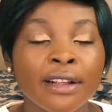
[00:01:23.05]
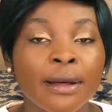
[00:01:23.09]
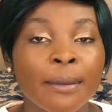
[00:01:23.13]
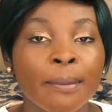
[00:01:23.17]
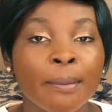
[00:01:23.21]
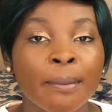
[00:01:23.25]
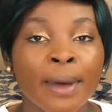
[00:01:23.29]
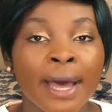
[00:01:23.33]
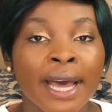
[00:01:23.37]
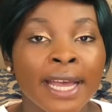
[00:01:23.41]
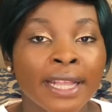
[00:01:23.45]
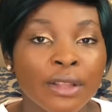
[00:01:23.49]
a
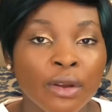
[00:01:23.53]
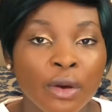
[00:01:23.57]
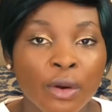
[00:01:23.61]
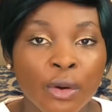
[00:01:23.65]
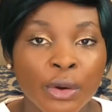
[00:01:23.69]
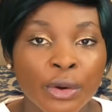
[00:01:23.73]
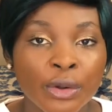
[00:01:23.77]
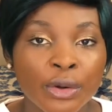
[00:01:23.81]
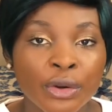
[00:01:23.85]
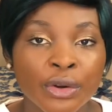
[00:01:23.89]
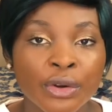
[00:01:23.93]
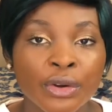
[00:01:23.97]
bad
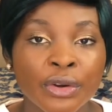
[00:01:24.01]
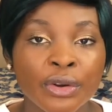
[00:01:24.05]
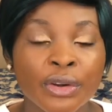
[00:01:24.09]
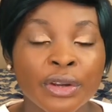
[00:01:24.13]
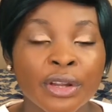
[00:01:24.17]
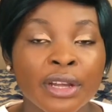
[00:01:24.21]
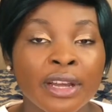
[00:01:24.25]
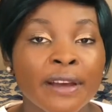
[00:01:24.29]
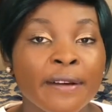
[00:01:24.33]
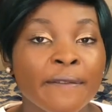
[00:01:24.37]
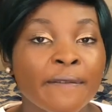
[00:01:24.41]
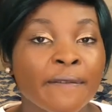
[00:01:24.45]

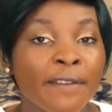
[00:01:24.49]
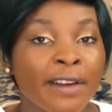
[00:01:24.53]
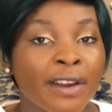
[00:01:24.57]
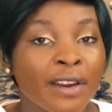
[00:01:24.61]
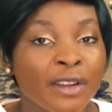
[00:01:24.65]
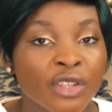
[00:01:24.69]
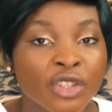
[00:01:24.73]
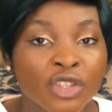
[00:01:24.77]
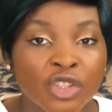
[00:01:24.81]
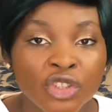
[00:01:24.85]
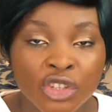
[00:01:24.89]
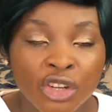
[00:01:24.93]
odor, a
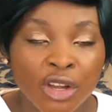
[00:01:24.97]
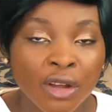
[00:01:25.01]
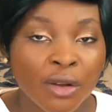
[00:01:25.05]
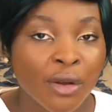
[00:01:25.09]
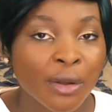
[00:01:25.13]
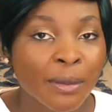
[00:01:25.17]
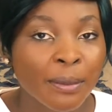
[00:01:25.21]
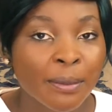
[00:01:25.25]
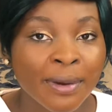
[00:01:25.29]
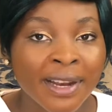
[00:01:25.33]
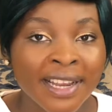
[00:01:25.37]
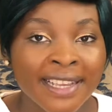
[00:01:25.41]
very strong
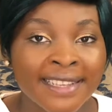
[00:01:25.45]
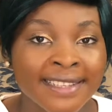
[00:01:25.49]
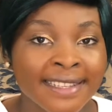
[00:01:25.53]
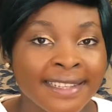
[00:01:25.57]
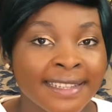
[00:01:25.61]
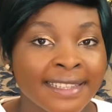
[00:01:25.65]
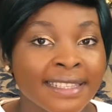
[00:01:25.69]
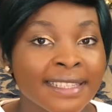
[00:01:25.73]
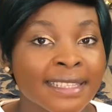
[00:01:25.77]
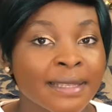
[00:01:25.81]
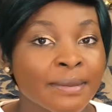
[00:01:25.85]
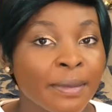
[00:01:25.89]

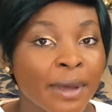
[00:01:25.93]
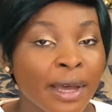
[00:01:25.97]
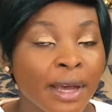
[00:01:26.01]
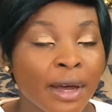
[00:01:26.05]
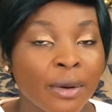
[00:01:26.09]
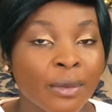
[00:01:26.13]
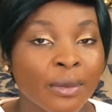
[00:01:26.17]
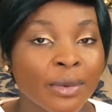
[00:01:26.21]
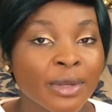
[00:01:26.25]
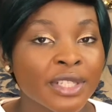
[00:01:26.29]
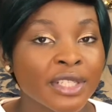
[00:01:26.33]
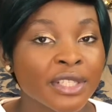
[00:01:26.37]
unpleasant
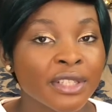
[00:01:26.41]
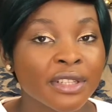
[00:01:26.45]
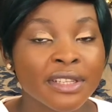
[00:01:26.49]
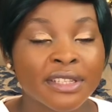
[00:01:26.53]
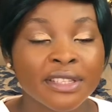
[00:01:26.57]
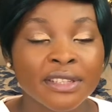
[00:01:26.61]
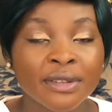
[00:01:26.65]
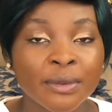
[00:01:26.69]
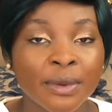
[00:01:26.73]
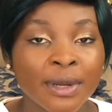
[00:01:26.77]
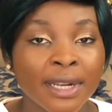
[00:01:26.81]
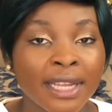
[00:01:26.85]
smell, which
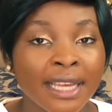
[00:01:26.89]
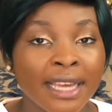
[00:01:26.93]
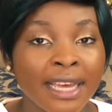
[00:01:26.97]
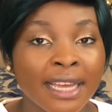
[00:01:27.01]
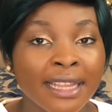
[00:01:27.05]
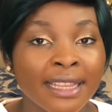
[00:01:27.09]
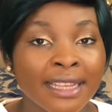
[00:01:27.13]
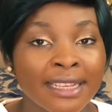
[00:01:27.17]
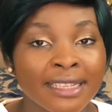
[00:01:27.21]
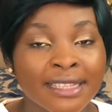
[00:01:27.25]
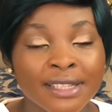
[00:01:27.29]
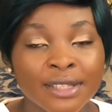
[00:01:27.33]
doesn't really
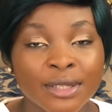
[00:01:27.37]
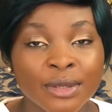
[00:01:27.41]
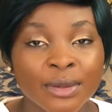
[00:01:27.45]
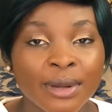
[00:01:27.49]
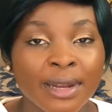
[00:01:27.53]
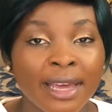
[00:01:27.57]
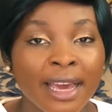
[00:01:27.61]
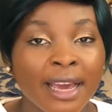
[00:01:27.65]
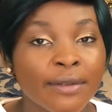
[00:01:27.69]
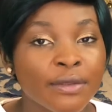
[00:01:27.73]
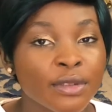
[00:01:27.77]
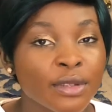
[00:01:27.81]

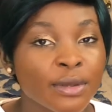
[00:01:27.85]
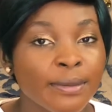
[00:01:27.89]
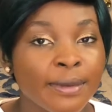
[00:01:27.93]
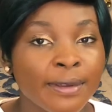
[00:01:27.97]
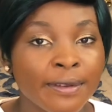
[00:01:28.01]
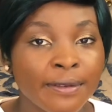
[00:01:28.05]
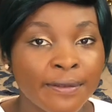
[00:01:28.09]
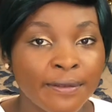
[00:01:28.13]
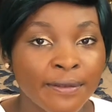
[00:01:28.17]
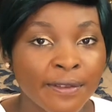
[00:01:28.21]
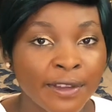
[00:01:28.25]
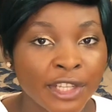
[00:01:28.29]
necessarily have to
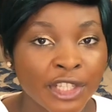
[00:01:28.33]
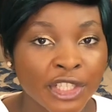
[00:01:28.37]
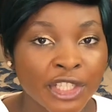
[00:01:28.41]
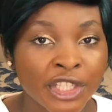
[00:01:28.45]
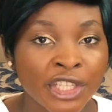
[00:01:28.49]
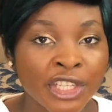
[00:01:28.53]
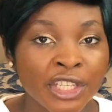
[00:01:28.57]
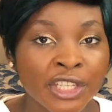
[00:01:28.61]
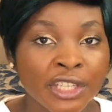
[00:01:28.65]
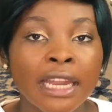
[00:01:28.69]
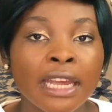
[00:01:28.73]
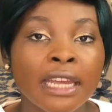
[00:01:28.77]
be
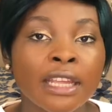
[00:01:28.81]
fishy.